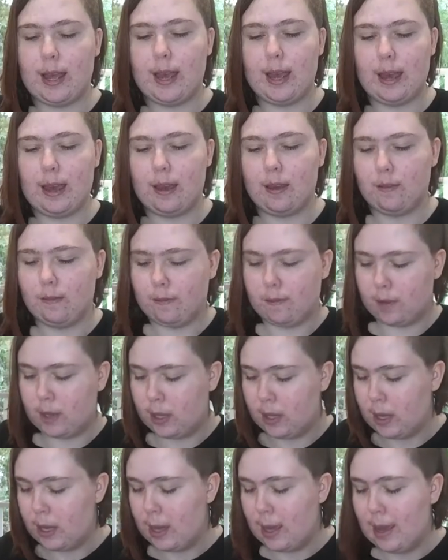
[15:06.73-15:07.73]
have
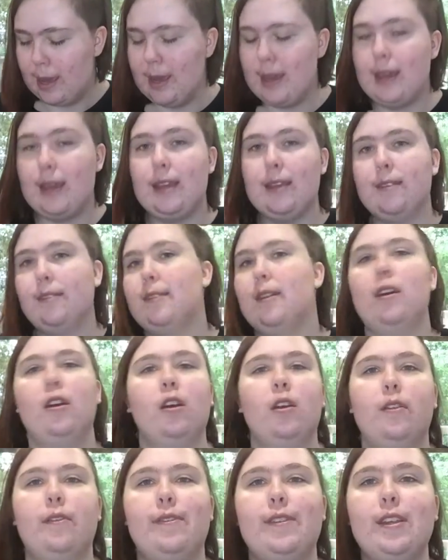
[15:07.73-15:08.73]
is
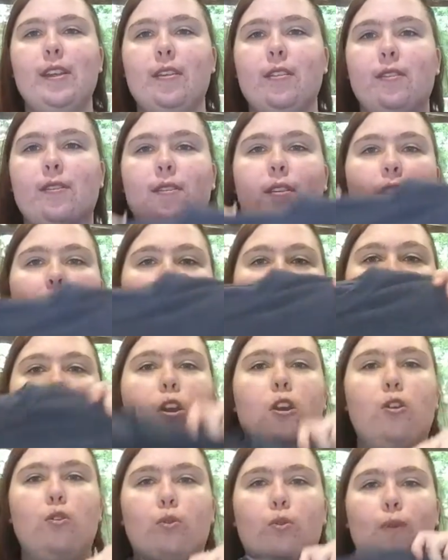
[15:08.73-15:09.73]
this
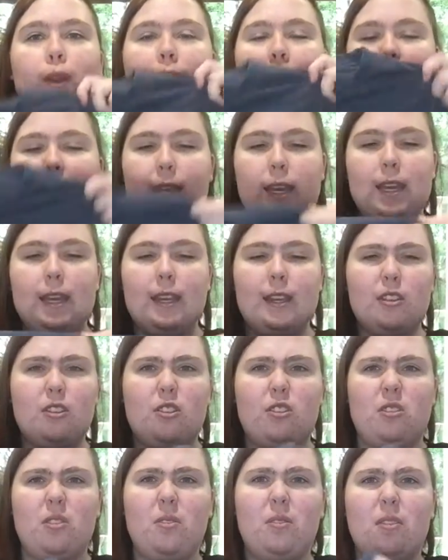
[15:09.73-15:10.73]
grayish
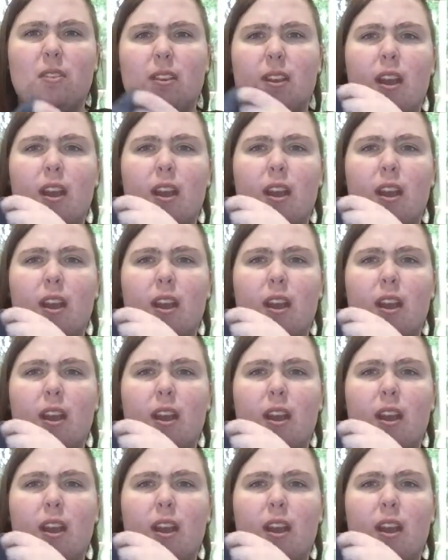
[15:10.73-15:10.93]
sort of